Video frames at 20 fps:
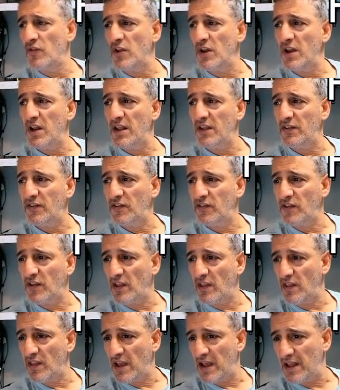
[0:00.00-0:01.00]
the list
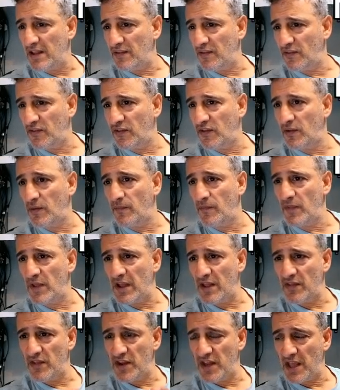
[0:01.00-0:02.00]
that
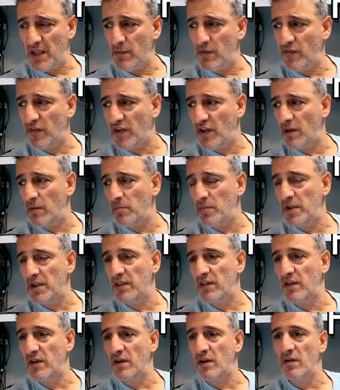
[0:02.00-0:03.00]
and the name of the
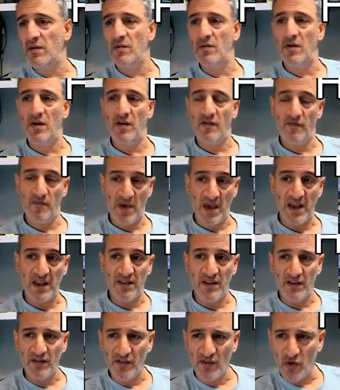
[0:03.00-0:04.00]
company that have
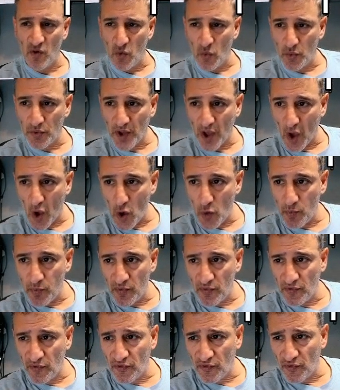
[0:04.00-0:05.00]
made this are called
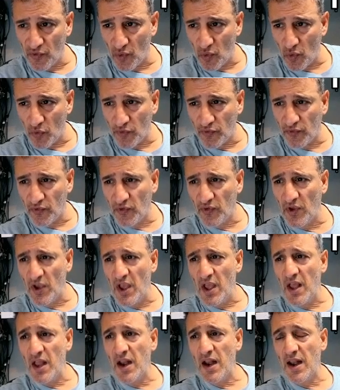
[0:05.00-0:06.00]
Open Source
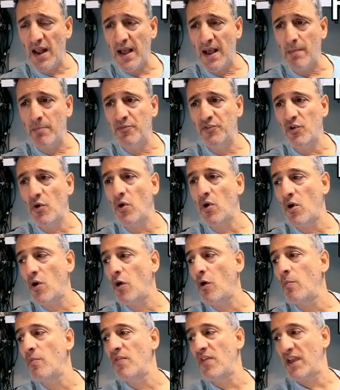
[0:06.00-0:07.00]

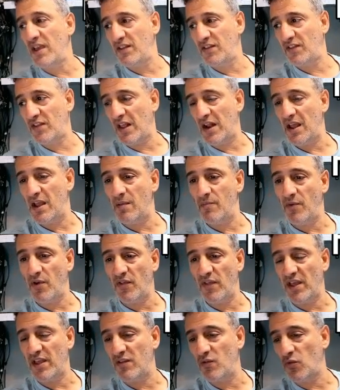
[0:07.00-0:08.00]
lab.com they sell it
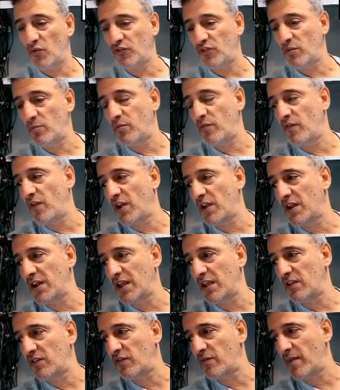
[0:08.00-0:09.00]
but they also provide
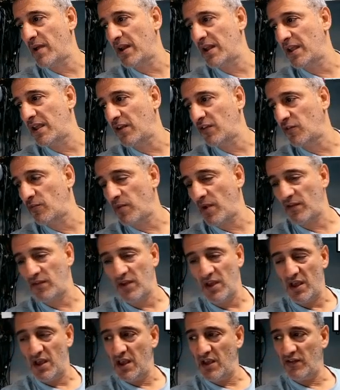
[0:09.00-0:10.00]
links from
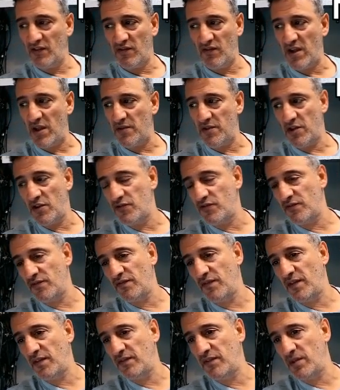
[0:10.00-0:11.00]
aliexpress it's around
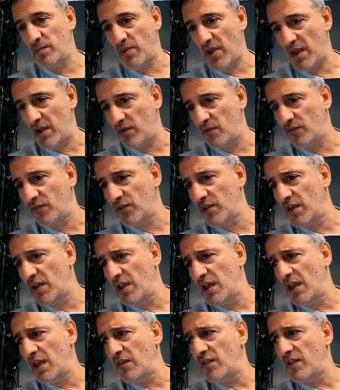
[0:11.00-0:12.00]
150 pounds
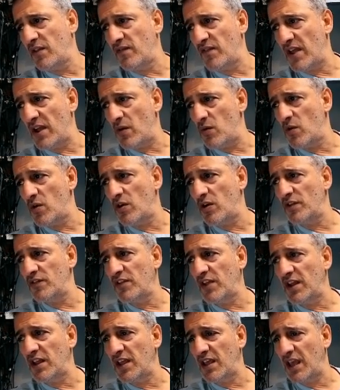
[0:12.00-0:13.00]
they've now got a
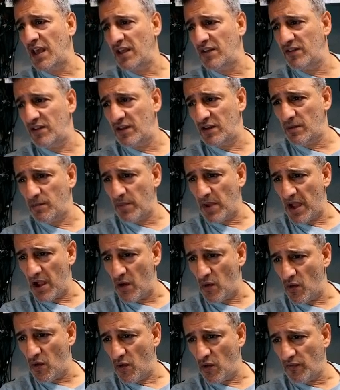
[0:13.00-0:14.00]
dedicated
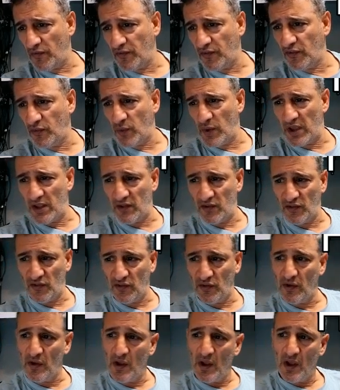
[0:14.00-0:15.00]
power off
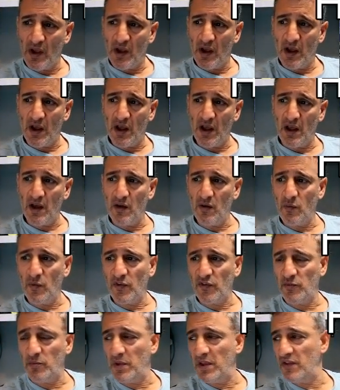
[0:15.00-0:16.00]
switch uh,
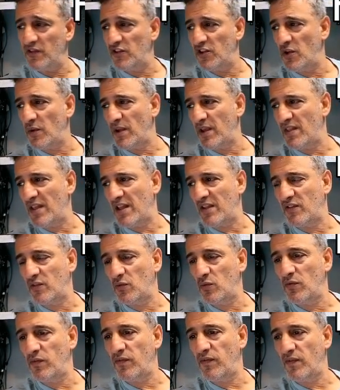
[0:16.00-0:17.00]
which means you don't get that
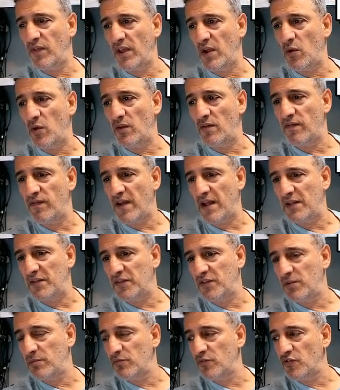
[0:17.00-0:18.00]
sort of they call it
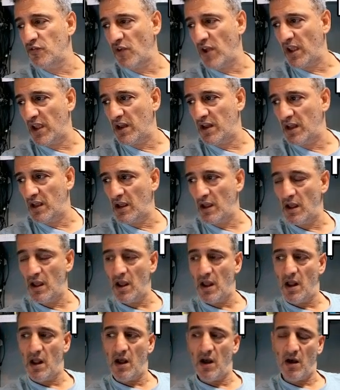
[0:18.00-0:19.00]
phantom draining
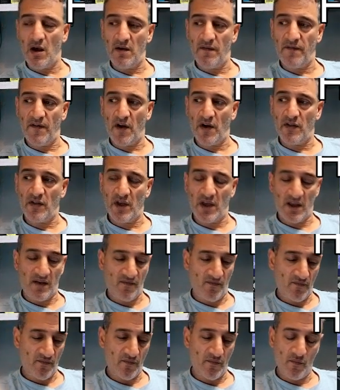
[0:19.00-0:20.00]
i find that
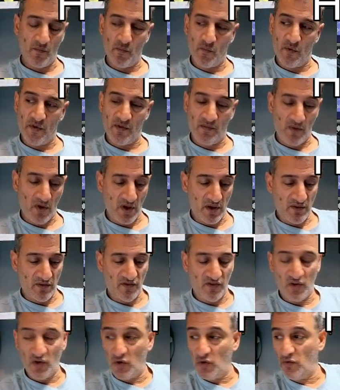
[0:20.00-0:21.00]
even with my
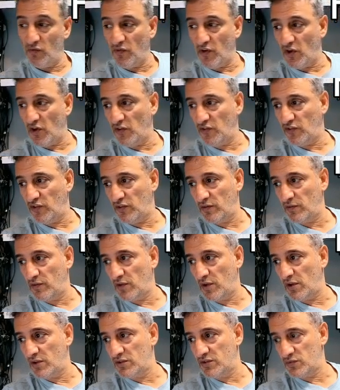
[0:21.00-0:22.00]
2
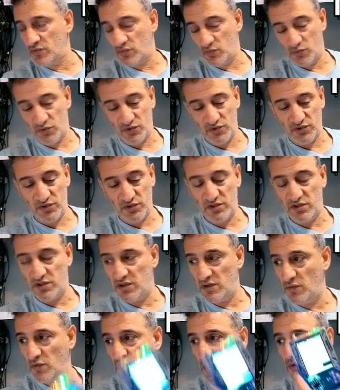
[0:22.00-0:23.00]
version i just
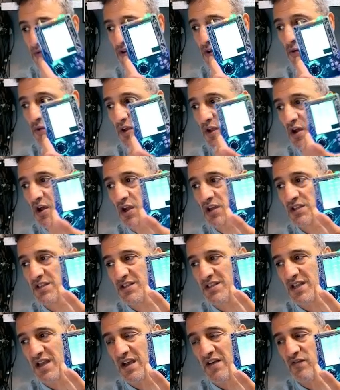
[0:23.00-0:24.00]
yeah, well, I was holding. I
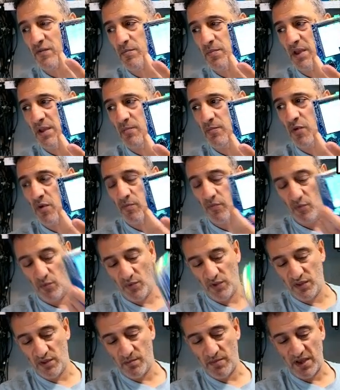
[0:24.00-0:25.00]
didn't have a big
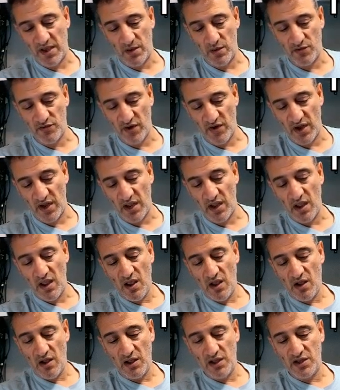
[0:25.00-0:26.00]
problem with the power draining.
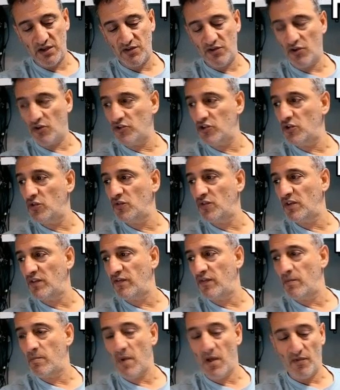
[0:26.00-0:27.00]
I could not use
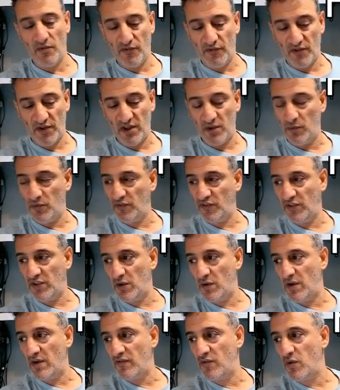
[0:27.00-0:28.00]
it for months and it would
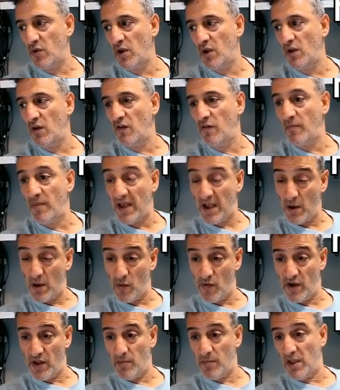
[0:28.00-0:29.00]
still have quite a lot of
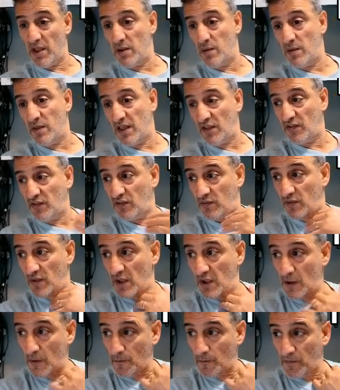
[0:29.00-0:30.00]
power in it. But anyway, that's
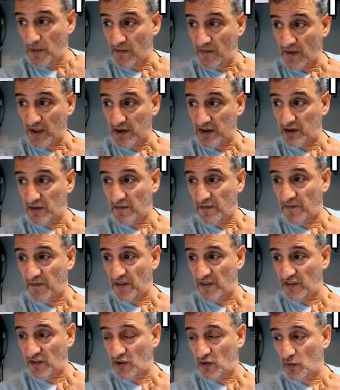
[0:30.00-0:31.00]
they've added a
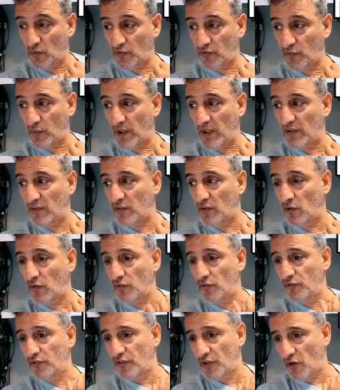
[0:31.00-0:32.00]
physical switch
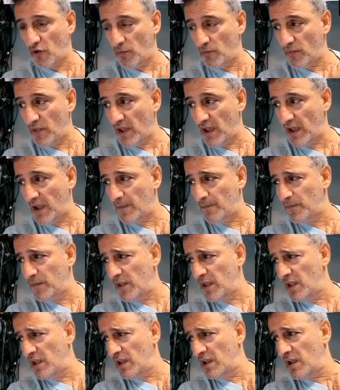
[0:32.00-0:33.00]
on top there.
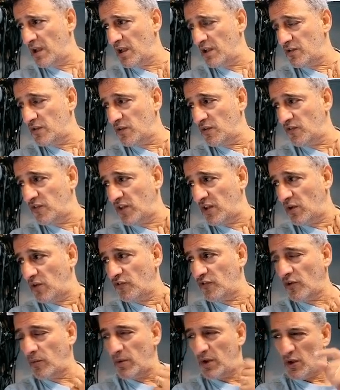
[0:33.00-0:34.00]
And uh, you can see it
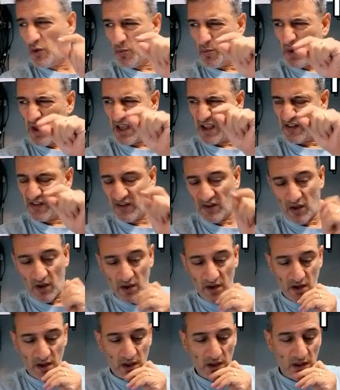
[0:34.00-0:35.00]
on top, a little black
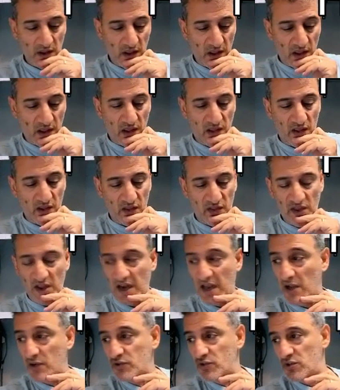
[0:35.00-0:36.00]
slider that,
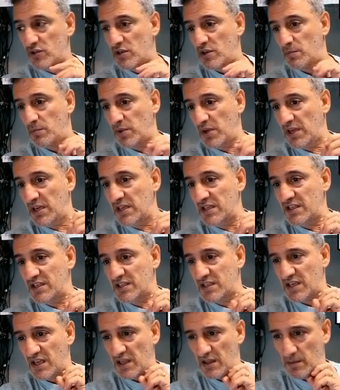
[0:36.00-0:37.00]
that allows you to completely
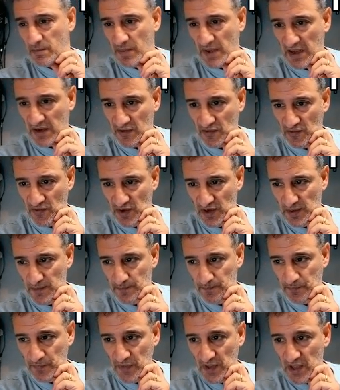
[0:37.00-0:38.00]
disconnect the
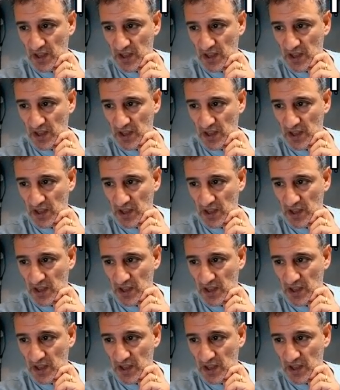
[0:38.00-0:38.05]
battery.